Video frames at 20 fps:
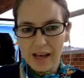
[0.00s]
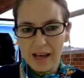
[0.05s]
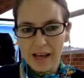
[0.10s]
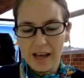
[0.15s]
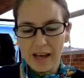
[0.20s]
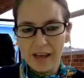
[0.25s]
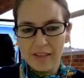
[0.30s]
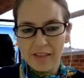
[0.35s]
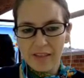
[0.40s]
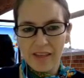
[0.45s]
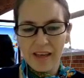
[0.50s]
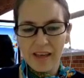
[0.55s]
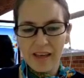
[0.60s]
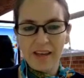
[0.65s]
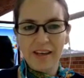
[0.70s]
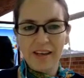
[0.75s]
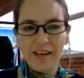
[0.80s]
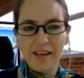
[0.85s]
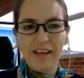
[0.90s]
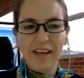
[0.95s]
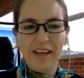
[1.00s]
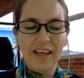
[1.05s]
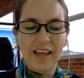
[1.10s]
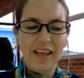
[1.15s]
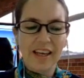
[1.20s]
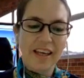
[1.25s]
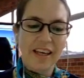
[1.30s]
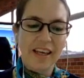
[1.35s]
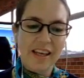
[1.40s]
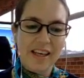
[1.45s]
then
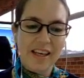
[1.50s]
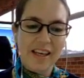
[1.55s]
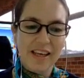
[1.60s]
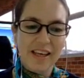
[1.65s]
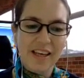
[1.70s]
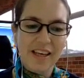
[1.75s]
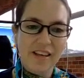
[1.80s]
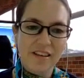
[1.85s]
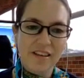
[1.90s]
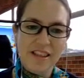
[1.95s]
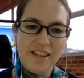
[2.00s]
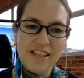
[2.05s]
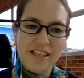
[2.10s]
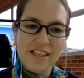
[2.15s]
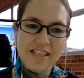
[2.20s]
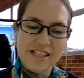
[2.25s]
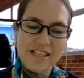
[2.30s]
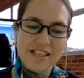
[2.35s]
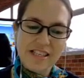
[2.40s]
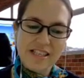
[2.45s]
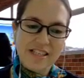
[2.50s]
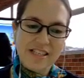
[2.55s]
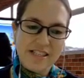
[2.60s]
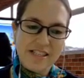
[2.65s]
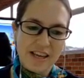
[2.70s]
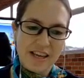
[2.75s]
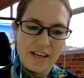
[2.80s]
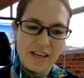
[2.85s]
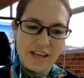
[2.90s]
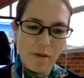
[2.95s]
here, this is
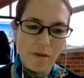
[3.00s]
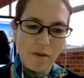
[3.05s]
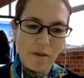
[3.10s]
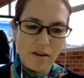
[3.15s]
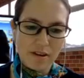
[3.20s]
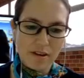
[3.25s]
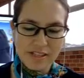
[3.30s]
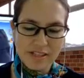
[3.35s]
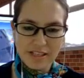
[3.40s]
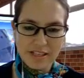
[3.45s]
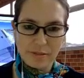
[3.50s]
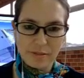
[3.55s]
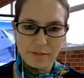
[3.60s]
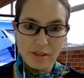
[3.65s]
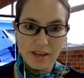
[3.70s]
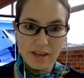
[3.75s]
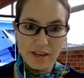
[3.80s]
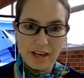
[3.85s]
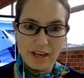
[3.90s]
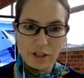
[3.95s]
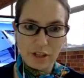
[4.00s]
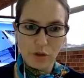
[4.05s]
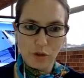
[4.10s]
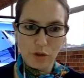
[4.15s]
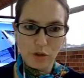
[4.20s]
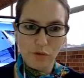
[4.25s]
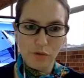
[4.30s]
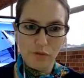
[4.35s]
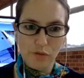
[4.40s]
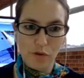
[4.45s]
a mark scheme that I
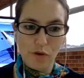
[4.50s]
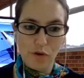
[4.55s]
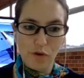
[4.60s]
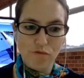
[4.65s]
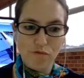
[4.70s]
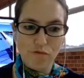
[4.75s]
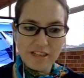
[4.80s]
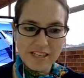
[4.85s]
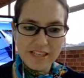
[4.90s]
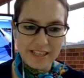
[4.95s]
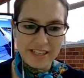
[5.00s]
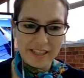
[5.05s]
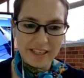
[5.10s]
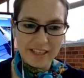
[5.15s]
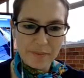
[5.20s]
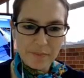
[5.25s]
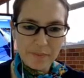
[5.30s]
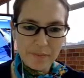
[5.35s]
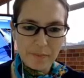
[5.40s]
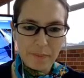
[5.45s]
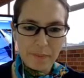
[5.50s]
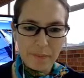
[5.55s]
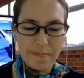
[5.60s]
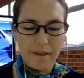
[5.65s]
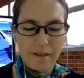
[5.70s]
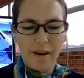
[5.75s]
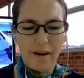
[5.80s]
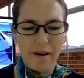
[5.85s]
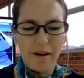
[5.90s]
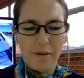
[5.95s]
use for reading.
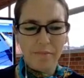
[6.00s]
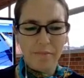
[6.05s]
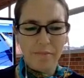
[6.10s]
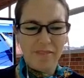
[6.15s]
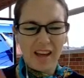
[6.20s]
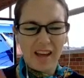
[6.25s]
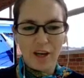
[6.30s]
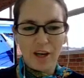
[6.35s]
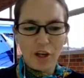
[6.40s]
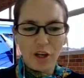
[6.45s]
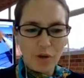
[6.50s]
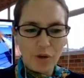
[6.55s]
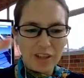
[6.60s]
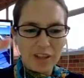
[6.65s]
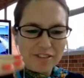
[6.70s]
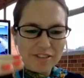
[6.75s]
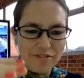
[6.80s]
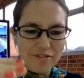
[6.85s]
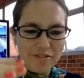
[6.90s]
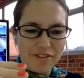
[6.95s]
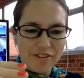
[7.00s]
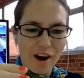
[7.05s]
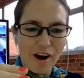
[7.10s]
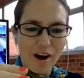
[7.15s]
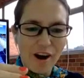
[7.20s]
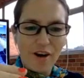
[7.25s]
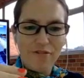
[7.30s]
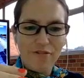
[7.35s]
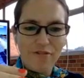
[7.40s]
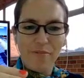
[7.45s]
I could only fit
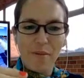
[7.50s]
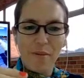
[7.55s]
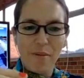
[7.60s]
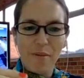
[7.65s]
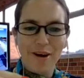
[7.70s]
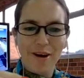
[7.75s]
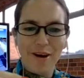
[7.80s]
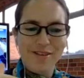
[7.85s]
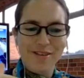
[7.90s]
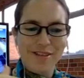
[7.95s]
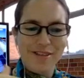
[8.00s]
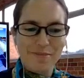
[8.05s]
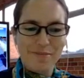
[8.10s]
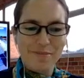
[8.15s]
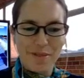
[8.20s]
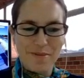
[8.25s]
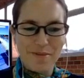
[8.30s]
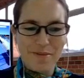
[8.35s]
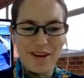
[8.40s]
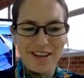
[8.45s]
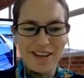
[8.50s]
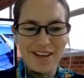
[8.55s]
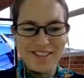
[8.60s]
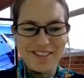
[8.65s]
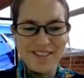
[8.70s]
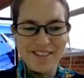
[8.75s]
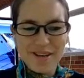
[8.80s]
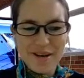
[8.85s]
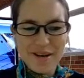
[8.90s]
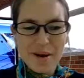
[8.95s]
half of my mark scheme on the
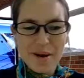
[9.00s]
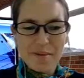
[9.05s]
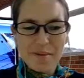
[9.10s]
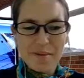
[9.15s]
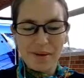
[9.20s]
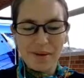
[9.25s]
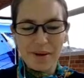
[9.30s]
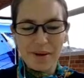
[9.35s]
page, but